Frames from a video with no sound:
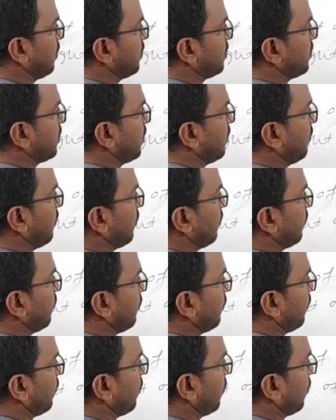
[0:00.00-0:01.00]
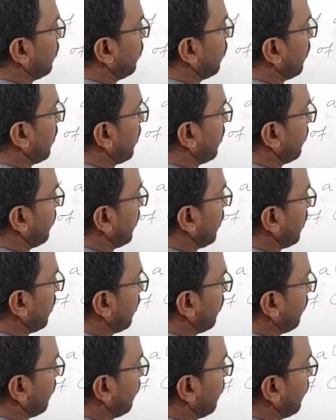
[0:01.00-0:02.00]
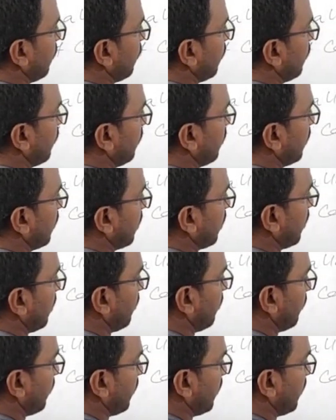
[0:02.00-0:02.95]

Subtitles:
is given 1/4 gram.